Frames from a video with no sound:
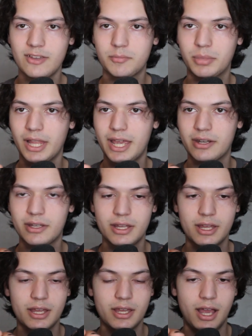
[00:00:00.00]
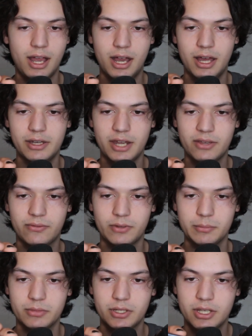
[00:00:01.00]
blade knife
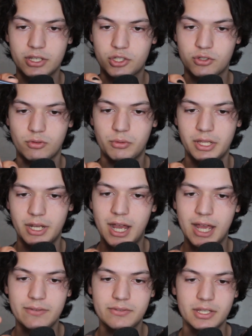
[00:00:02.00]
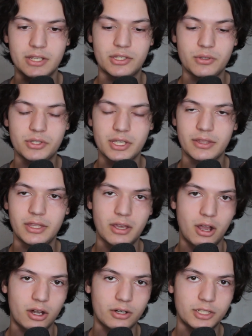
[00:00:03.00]
from Ceroni Knives. It is using the
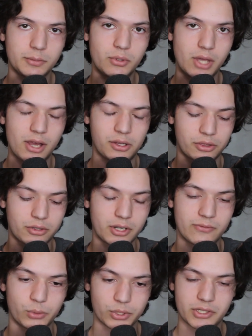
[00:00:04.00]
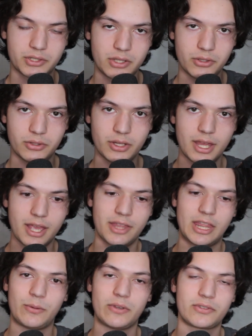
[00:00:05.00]
RWL34 steel
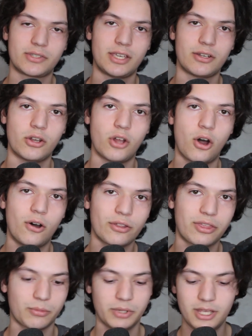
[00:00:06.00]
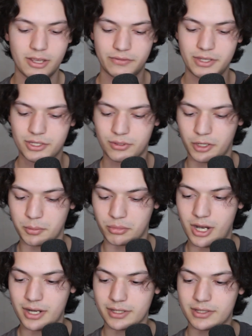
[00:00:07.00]
that we've seen on all 3 of these Ceroni
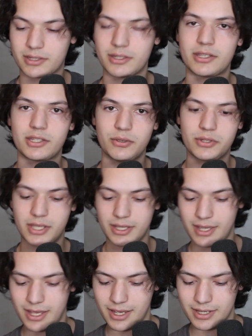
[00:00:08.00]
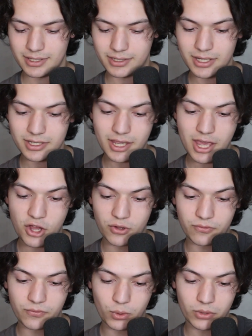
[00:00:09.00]
products. This is using
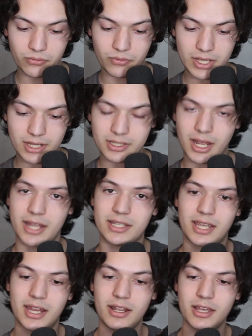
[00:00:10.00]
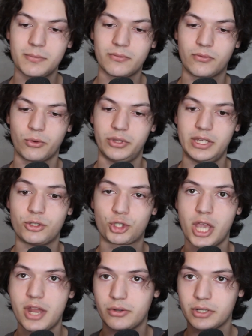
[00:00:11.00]
6AL4V titanium for the
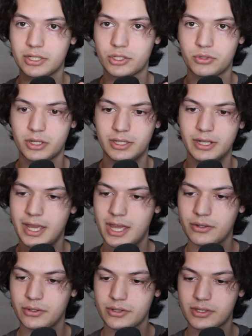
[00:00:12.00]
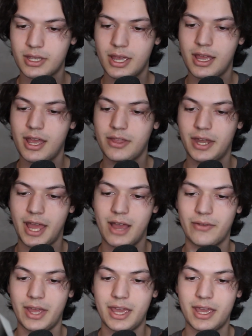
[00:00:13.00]
channel constructed handles that have
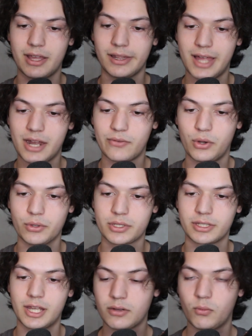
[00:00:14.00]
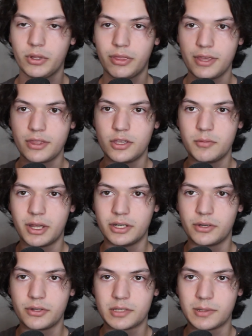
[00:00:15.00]
a lot of holes in them. One thing that you might
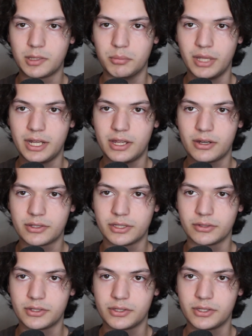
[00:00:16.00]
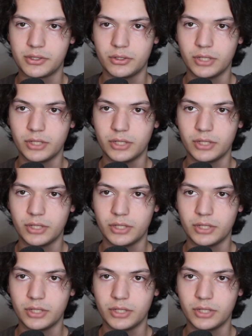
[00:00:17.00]
notice about the blade here is that there's these little like